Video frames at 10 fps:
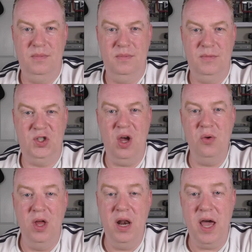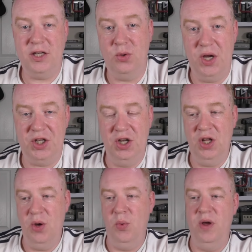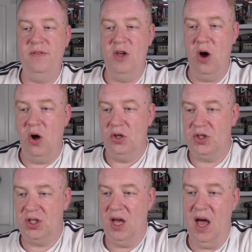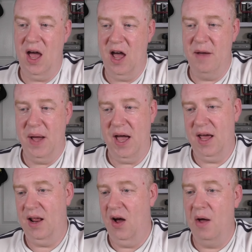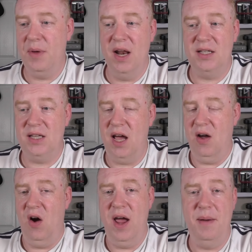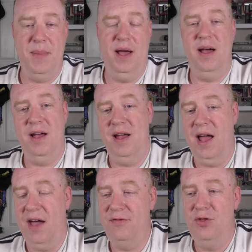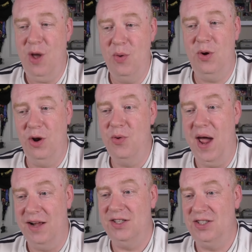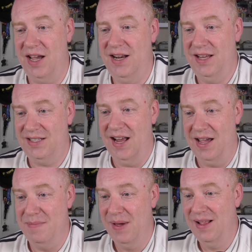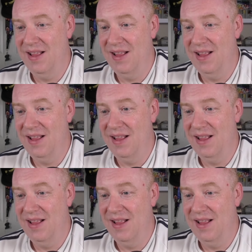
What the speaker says: So the next question that we've got, I'm going to say have no clue how to say this name.